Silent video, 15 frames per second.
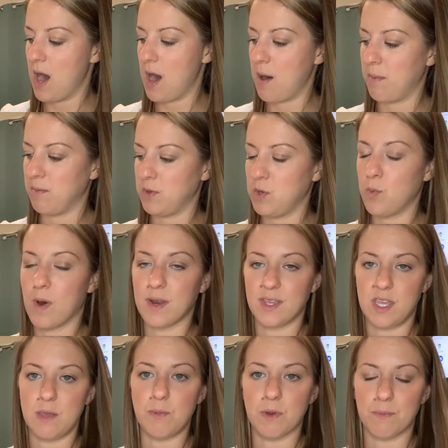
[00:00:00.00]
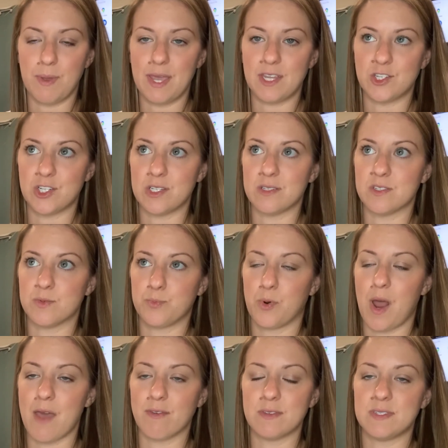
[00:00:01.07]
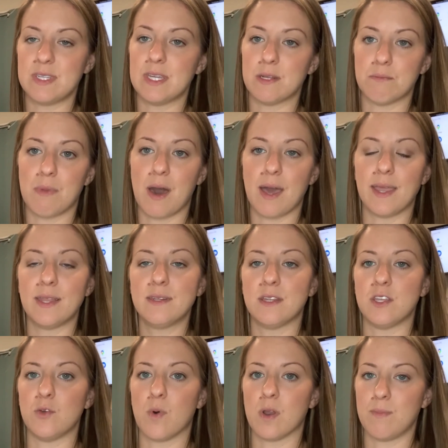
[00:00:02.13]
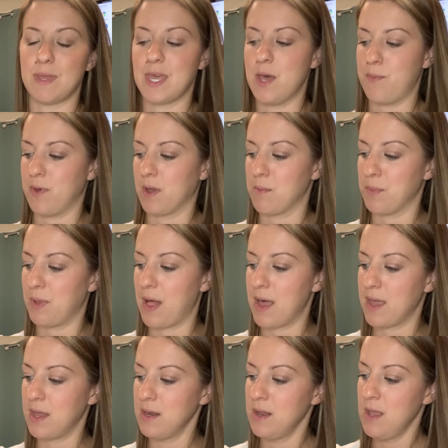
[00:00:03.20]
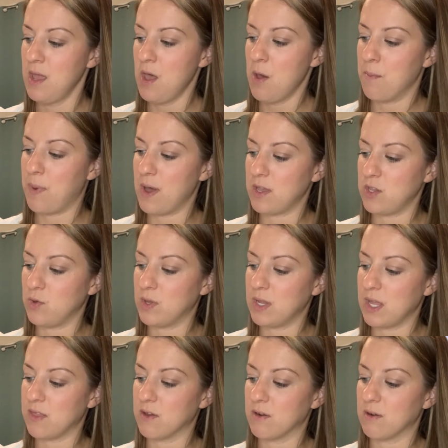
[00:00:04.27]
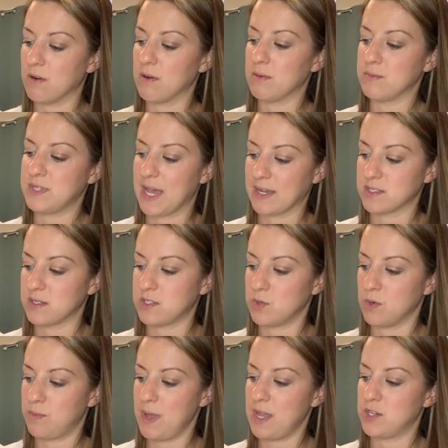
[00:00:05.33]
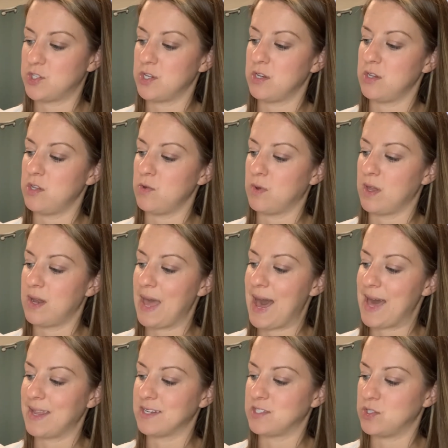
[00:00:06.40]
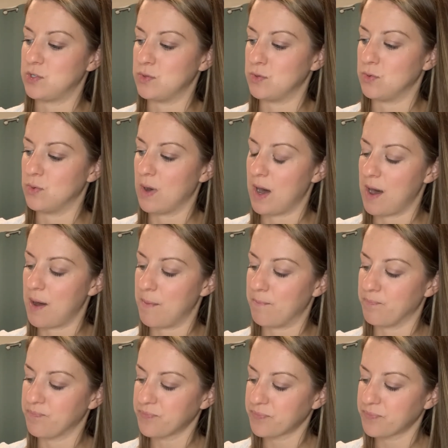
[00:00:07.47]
you want to keep your patient's privacy in mind and you want to be HIPAA compliant, but you can either text it to a patient, you can add it to